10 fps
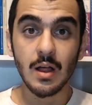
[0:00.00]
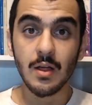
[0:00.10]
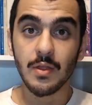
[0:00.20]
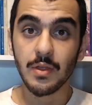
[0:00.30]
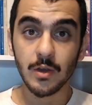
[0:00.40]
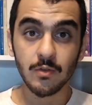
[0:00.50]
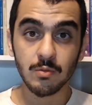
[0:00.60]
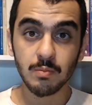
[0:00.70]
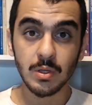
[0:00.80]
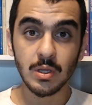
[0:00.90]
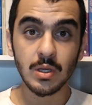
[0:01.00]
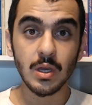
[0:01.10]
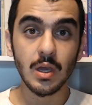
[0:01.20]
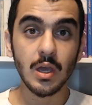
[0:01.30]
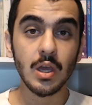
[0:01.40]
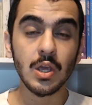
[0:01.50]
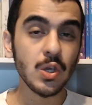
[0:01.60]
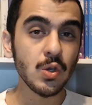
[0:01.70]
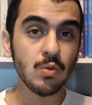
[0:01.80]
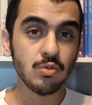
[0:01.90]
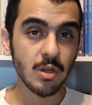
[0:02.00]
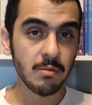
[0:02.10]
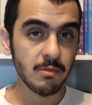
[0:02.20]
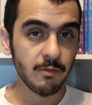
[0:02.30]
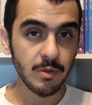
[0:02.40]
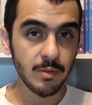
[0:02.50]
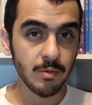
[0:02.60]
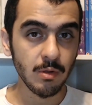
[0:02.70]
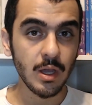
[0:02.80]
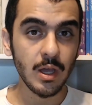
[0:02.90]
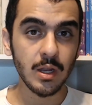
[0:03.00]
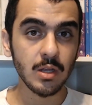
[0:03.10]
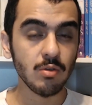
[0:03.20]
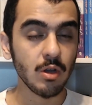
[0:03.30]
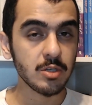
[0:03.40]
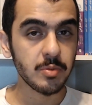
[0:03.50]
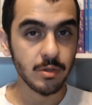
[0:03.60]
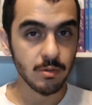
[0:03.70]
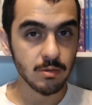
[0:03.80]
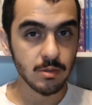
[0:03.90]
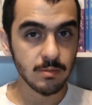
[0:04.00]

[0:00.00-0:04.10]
there would be a huge number of people heading to hospitals.